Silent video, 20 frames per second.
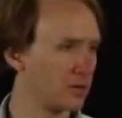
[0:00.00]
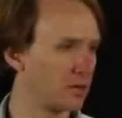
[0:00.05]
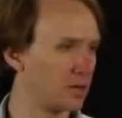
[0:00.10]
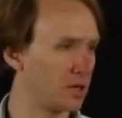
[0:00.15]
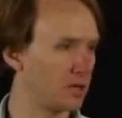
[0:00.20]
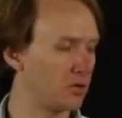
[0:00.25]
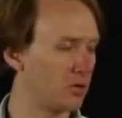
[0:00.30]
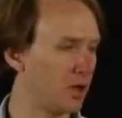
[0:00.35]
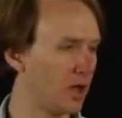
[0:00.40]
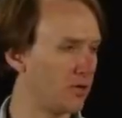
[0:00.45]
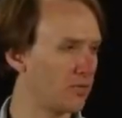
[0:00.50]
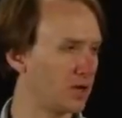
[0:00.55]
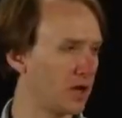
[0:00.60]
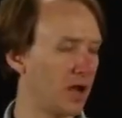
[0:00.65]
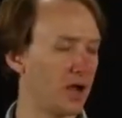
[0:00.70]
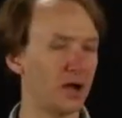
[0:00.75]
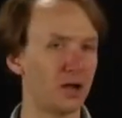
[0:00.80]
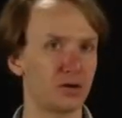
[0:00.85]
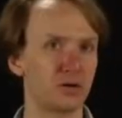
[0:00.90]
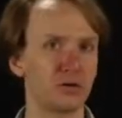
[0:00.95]
and I'll have an
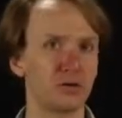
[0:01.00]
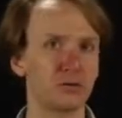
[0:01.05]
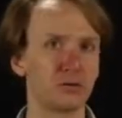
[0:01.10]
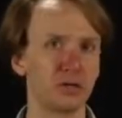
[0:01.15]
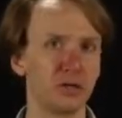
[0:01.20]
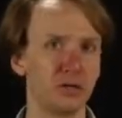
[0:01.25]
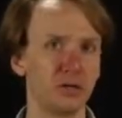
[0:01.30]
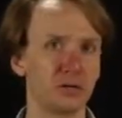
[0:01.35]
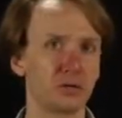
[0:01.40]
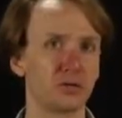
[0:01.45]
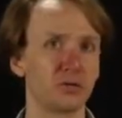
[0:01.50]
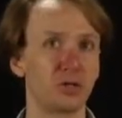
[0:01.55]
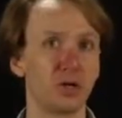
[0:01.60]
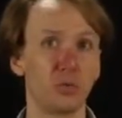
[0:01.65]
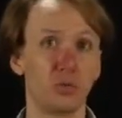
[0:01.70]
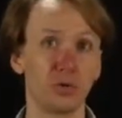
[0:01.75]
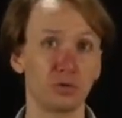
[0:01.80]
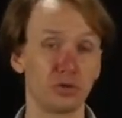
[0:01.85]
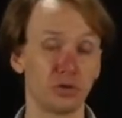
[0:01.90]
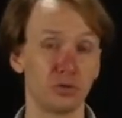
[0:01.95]
adder here
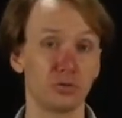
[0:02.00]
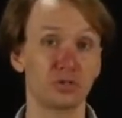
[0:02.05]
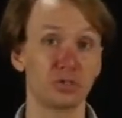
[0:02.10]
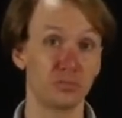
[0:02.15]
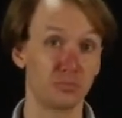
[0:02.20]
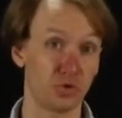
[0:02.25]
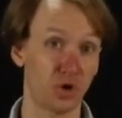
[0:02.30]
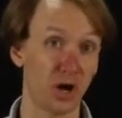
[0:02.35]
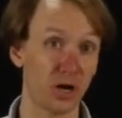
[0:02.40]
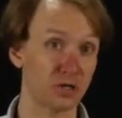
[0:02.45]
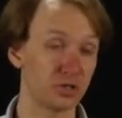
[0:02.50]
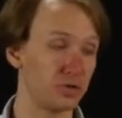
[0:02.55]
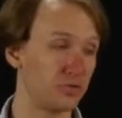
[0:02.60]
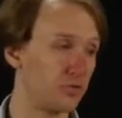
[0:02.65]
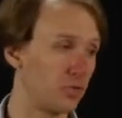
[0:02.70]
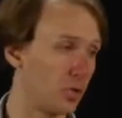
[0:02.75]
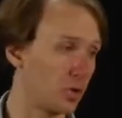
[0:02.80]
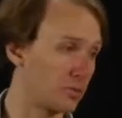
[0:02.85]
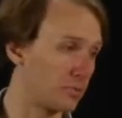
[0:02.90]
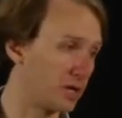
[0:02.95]
that will do subtraction
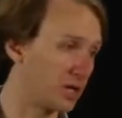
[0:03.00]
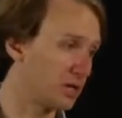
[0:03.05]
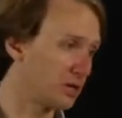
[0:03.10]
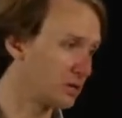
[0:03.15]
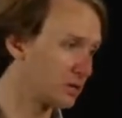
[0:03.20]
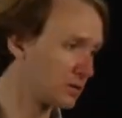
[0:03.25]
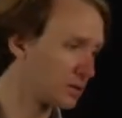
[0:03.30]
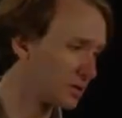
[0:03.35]
for me.